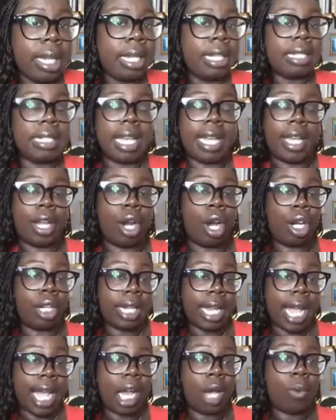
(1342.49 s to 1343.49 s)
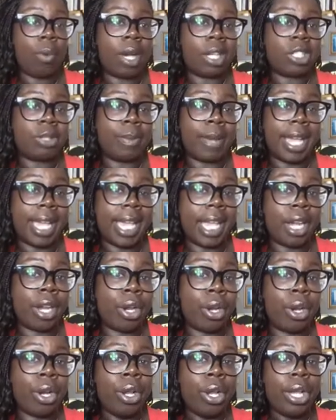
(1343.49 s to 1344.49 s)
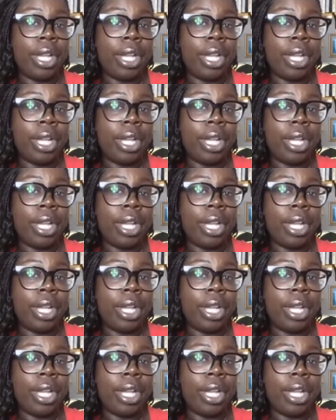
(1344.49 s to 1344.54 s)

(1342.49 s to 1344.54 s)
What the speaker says: take it all down, wash my hair,